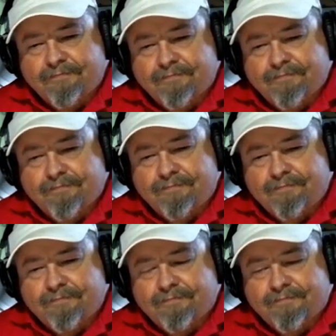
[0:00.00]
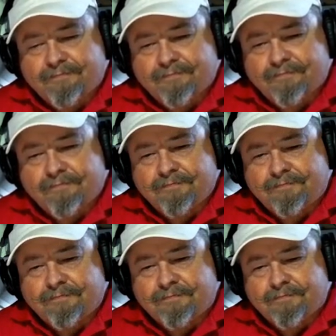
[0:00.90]

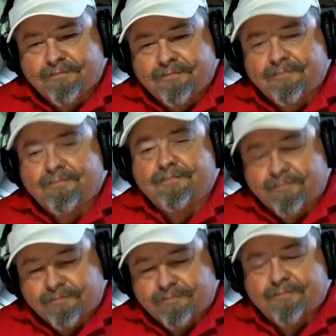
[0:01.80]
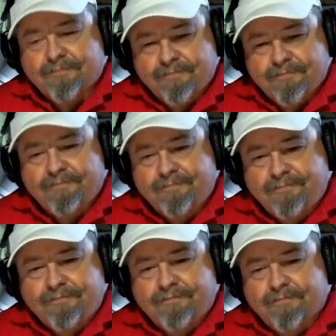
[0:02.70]

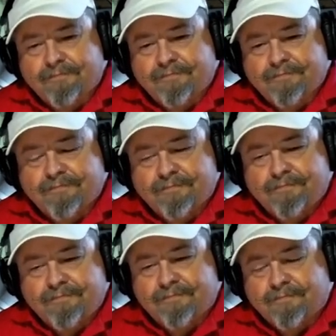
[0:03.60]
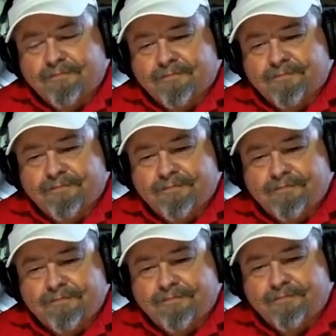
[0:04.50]

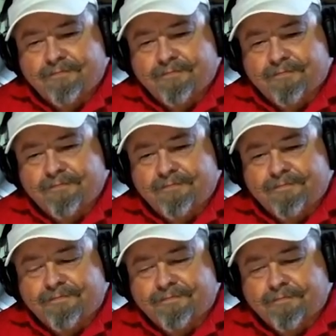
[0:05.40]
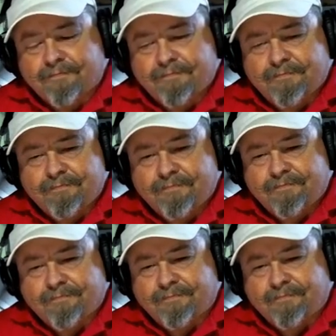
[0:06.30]

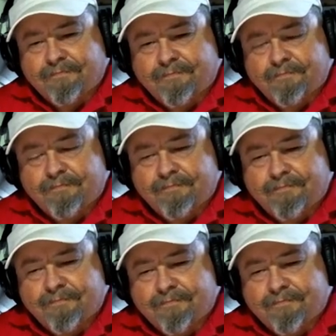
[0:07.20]
(not speaking)